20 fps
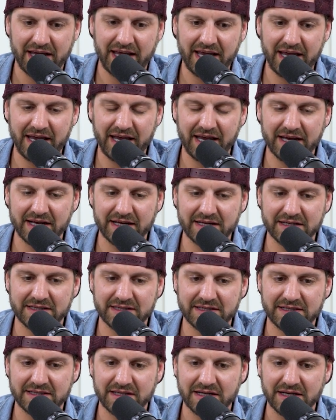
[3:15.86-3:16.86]

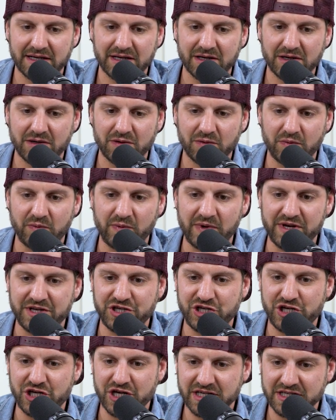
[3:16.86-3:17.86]
and we
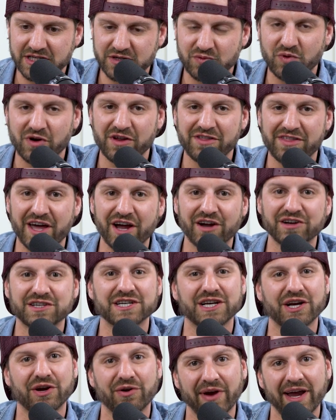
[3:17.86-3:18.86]
just were there to
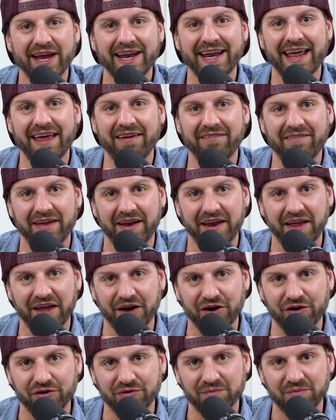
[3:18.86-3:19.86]
create a
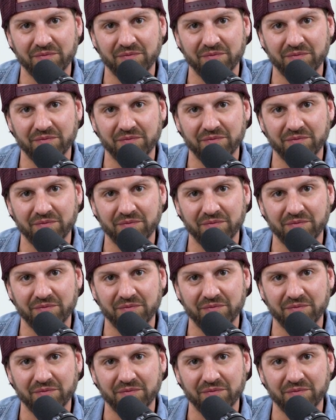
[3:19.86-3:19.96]
video,